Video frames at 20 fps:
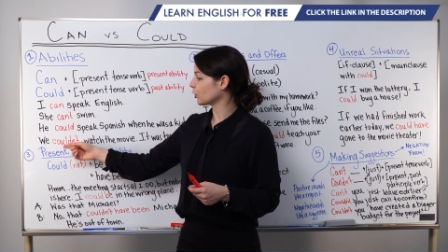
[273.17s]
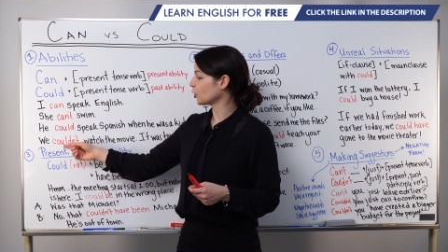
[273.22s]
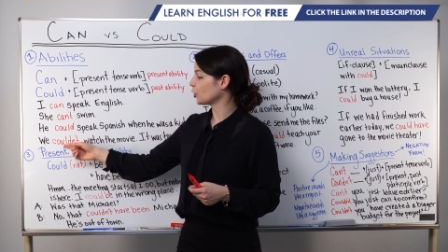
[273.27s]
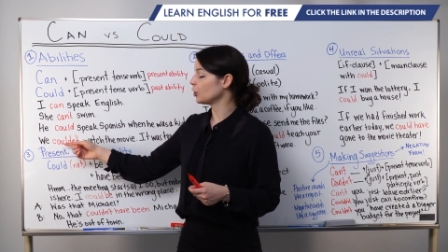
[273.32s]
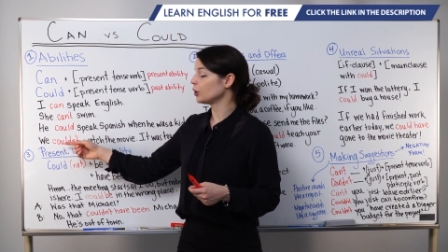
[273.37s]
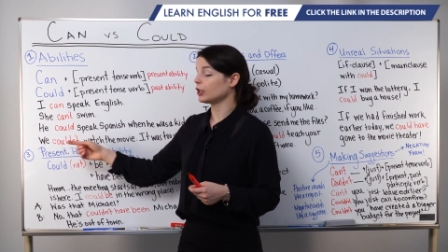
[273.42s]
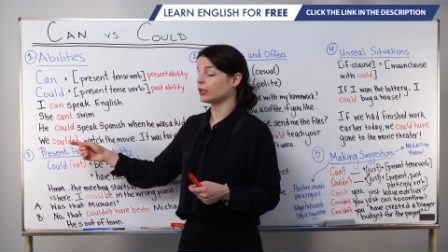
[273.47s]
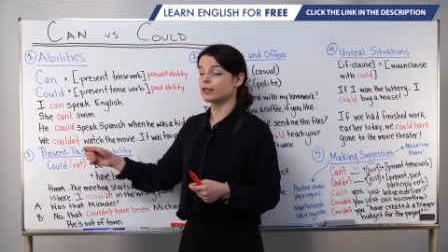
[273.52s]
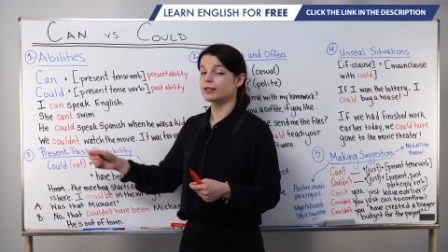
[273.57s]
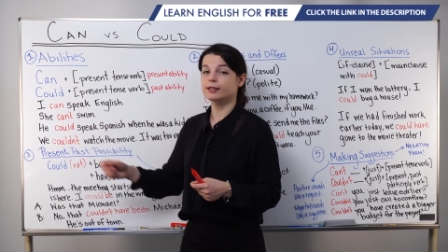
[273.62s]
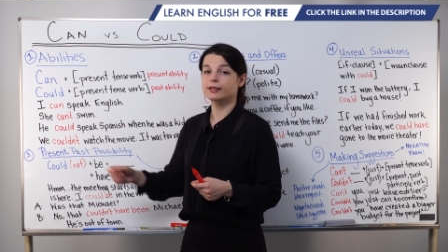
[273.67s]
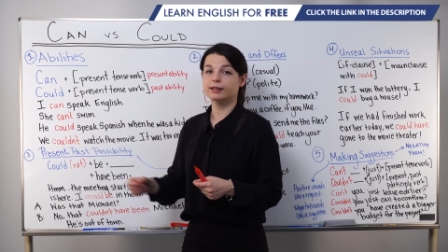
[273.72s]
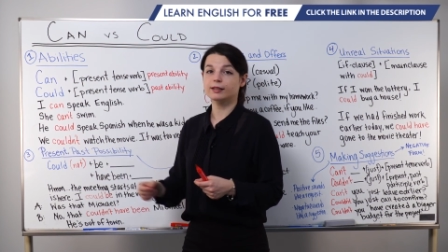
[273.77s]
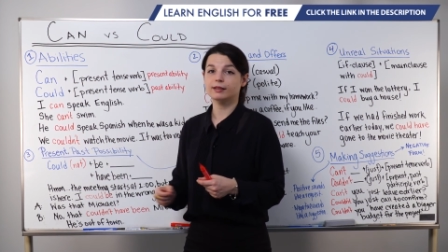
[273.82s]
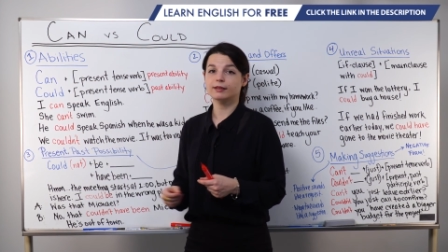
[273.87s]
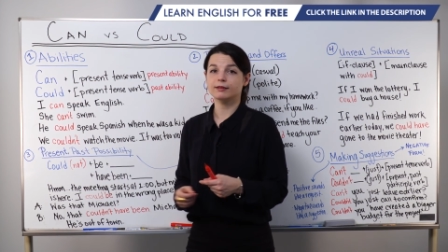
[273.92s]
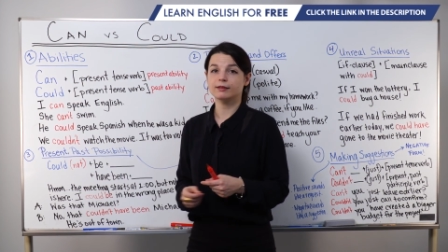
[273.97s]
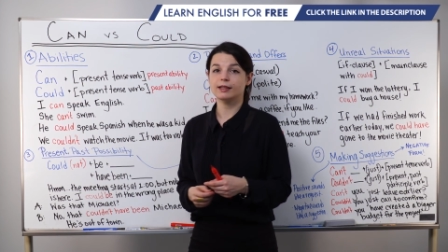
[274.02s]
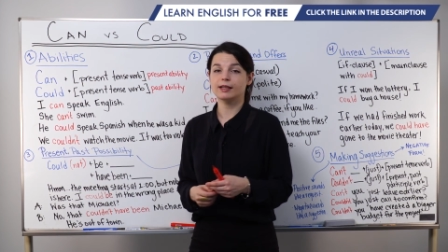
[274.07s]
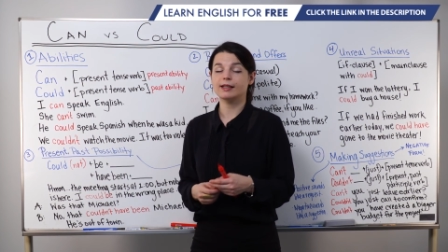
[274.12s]
Couldn't
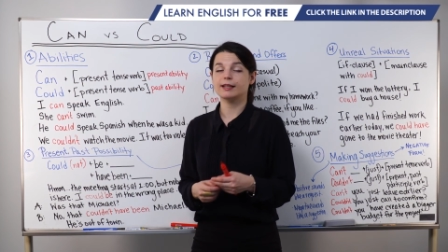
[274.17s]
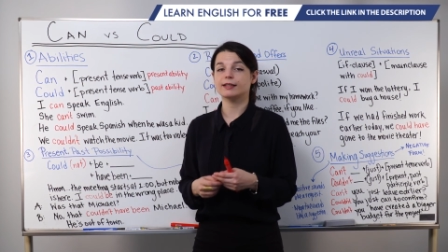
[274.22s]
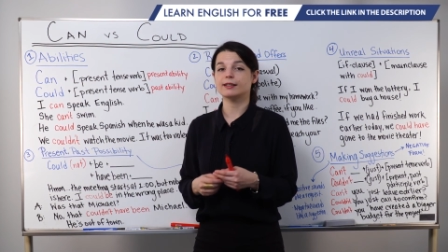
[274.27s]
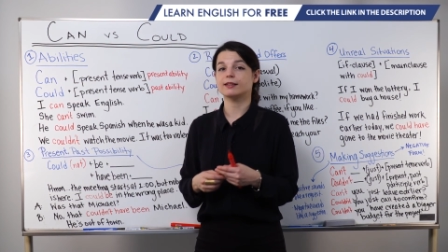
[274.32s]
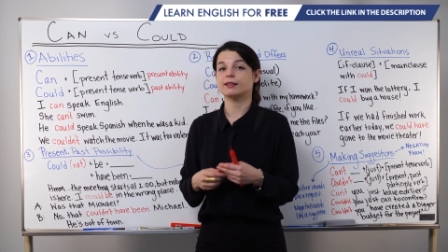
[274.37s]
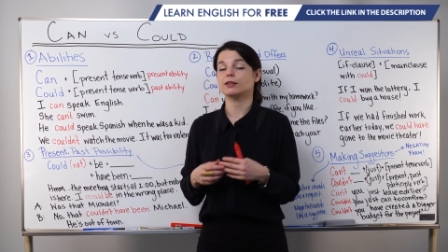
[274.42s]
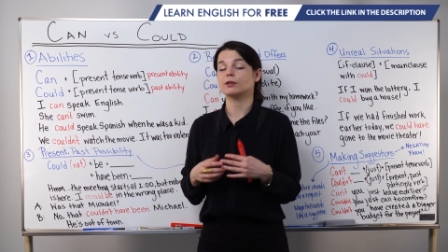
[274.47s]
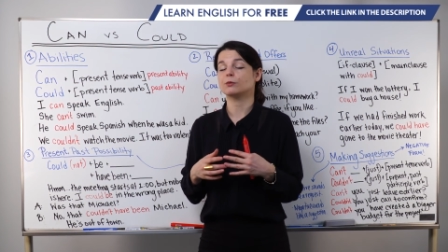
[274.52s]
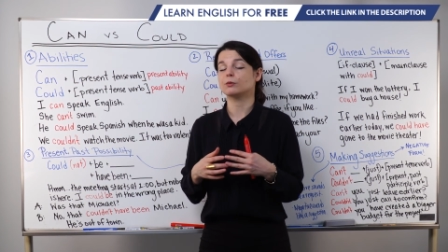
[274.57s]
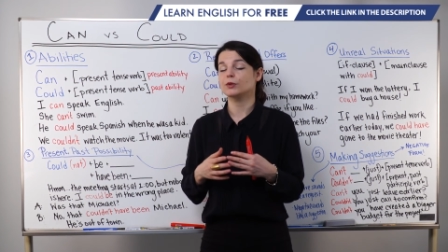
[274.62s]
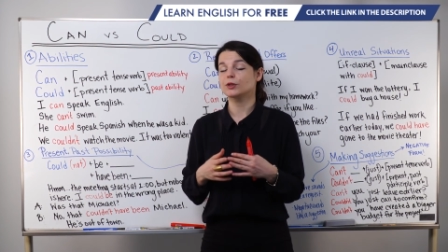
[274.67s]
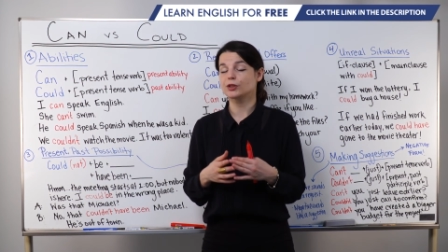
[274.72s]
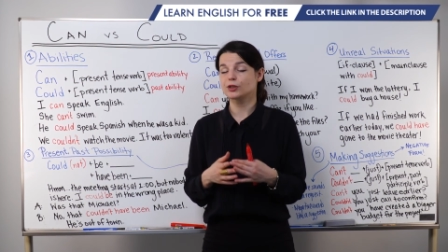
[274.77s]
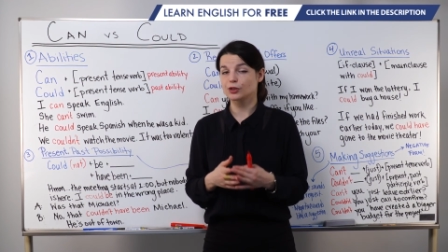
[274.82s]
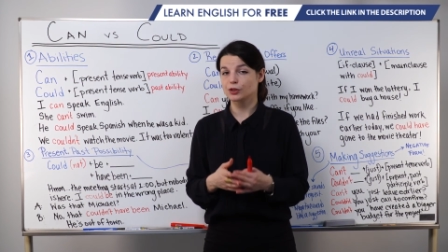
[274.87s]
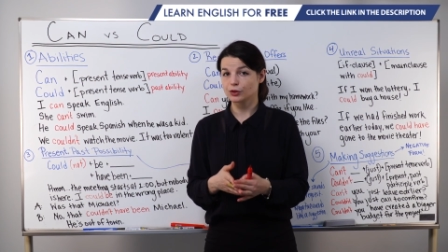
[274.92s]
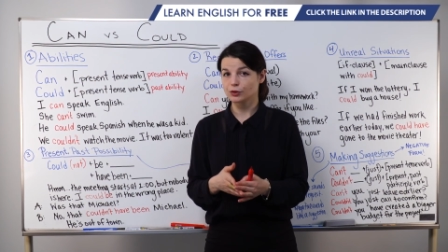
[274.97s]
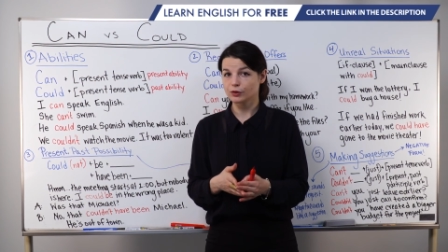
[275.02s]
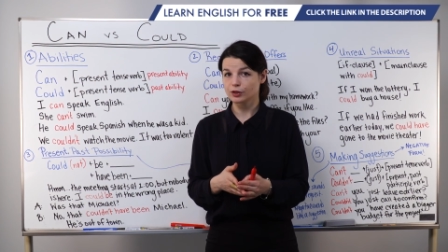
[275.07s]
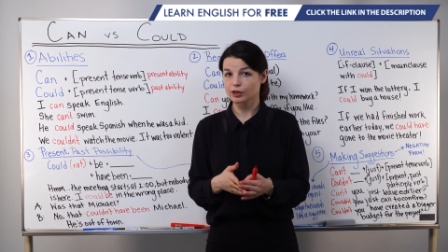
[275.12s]
is the
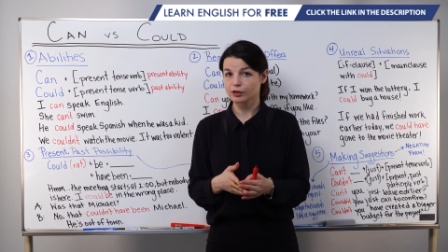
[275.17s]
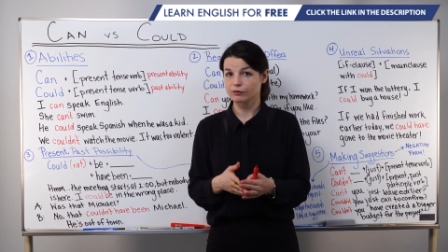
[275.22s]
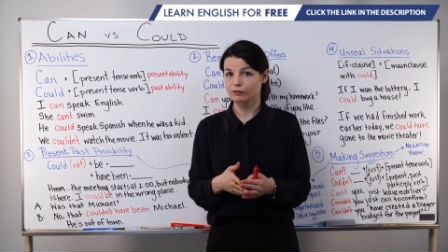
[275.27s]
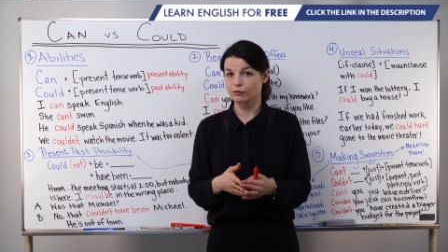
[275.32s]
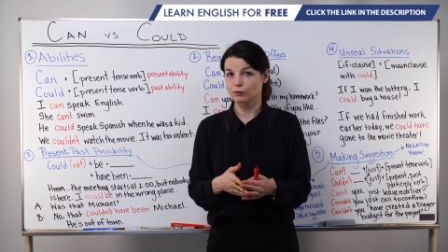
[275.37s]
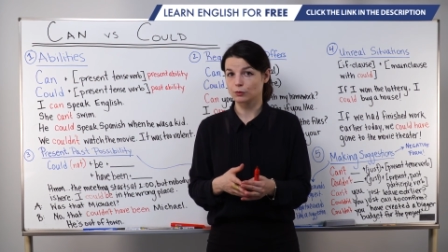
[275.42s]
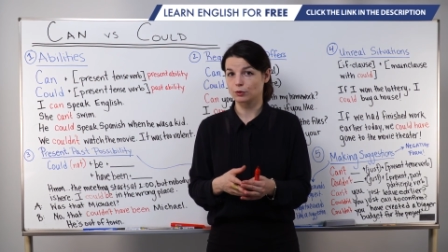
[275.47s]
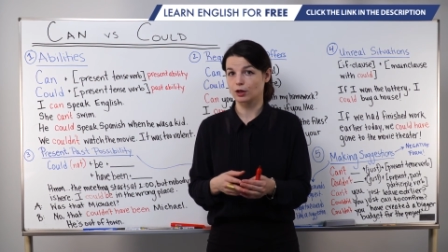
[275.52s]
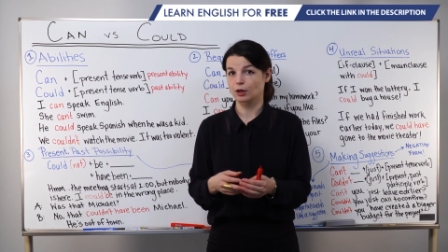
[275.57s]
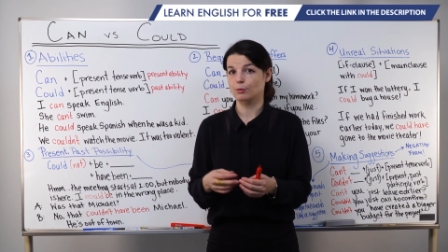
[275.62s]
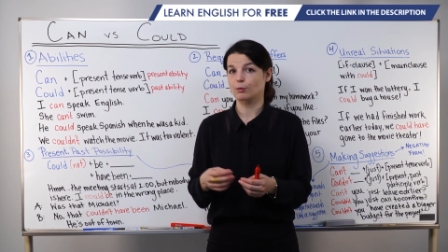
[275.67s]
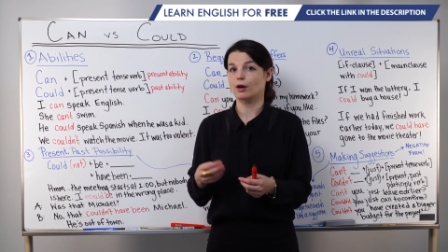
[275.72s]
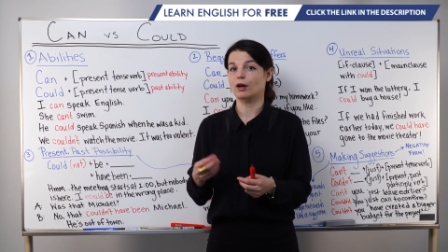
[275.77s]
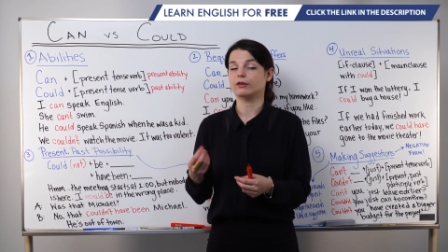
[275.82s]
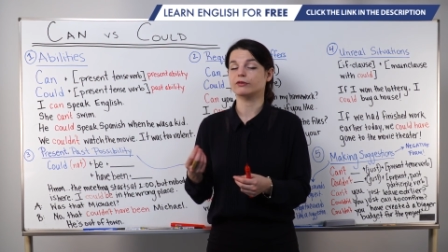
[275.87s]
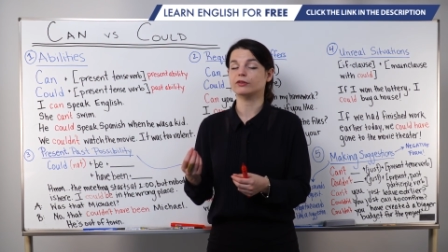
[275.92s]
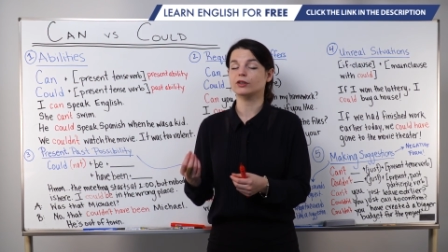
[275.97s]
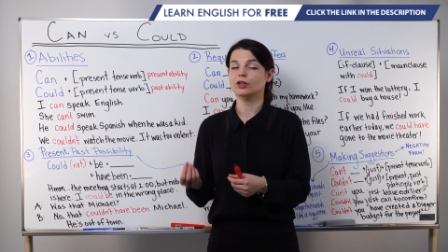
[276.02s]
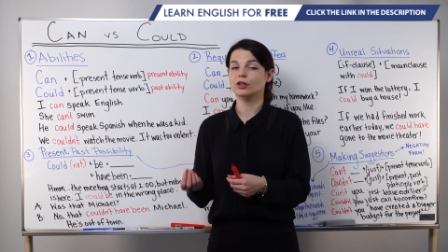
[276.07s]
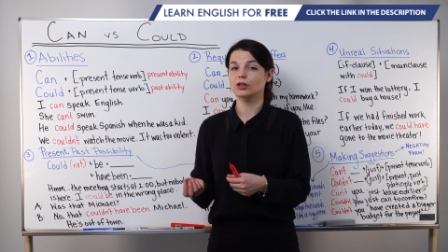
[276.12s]
reduced form
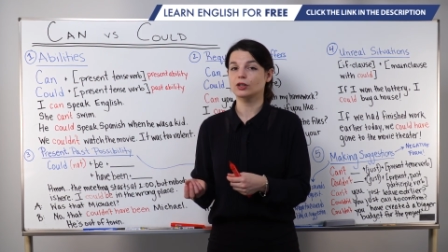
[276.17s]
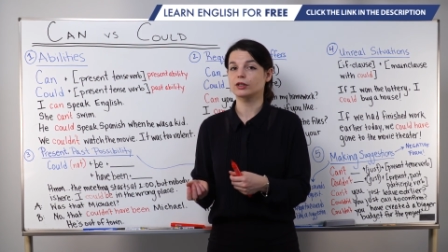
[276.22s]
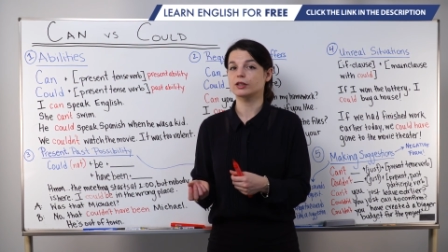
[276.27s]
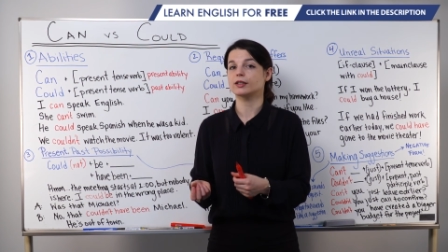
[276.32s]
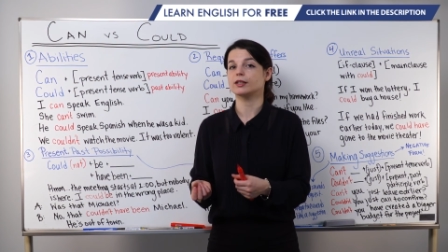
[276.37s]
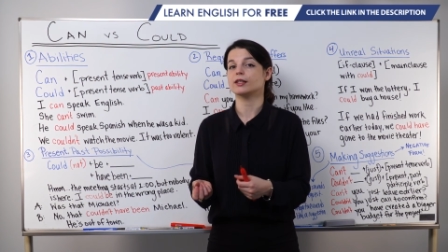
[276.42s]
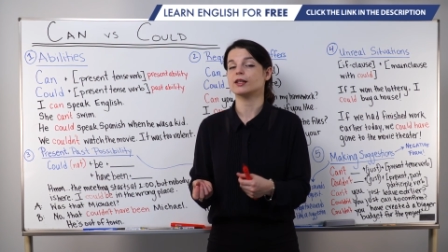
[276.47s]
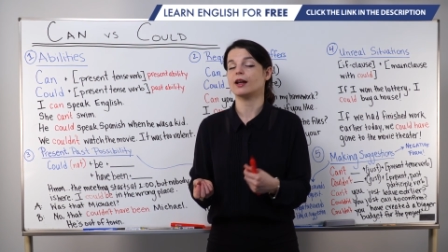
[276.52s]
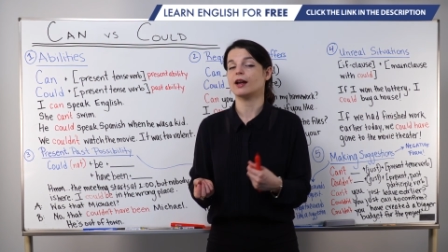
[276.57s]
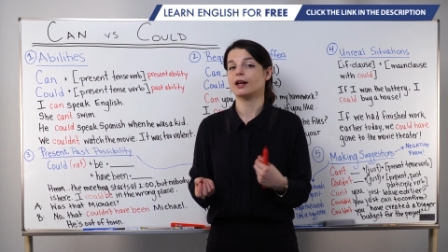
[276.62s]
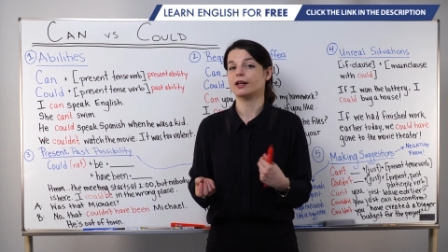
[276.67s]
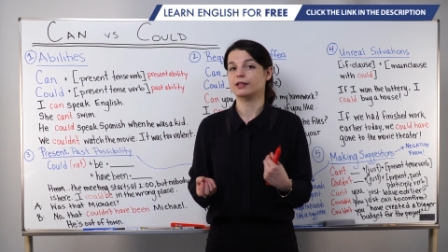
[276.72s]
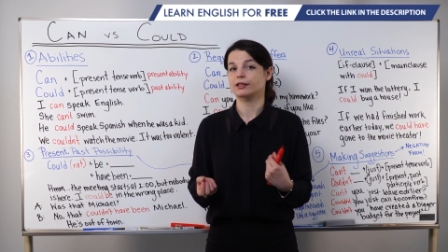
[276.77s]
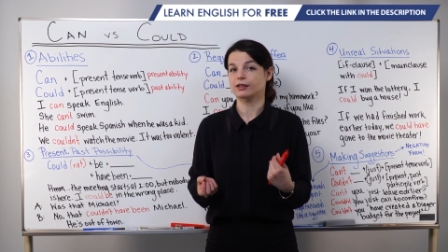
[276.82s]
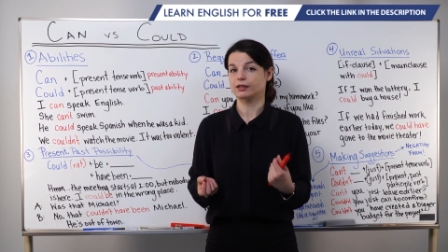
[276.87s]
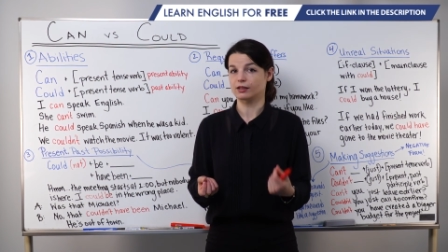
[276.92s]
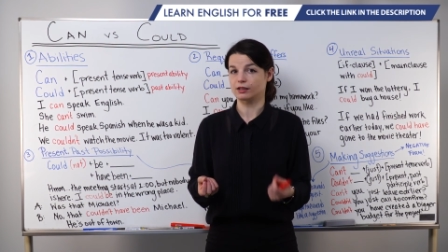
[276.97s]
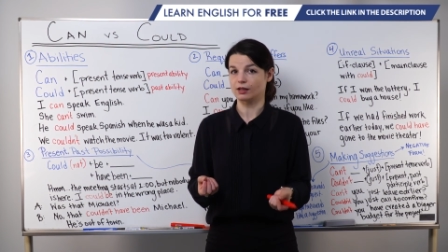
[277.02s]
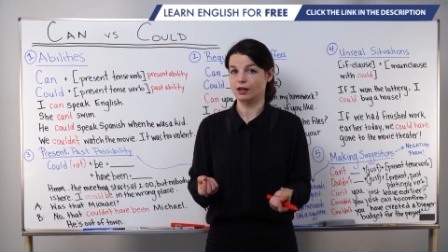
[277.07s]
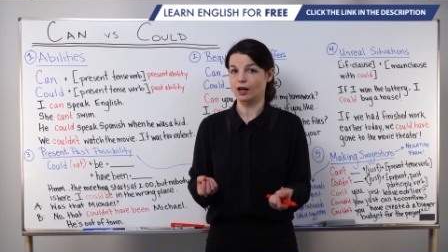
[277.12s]
of could and
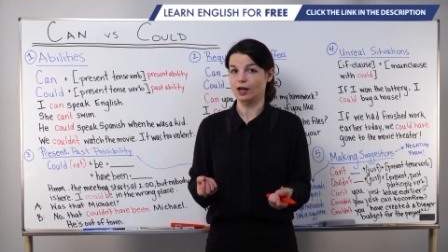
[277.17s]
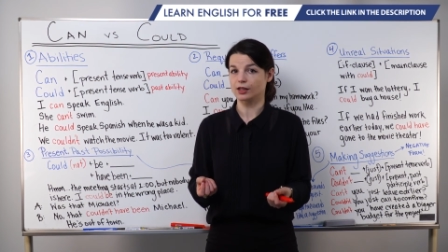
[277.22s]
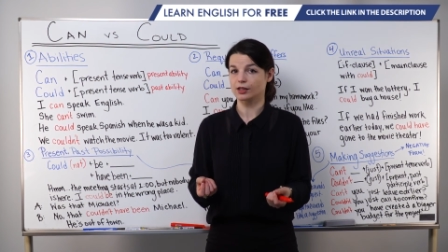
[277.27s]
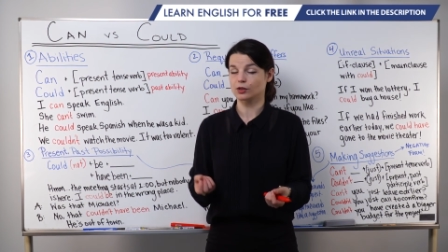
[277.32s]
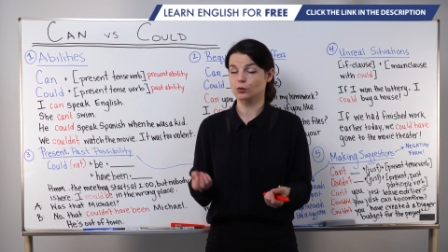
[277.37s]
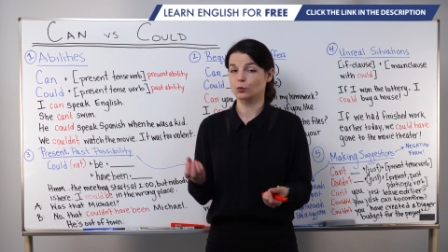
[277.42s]
not.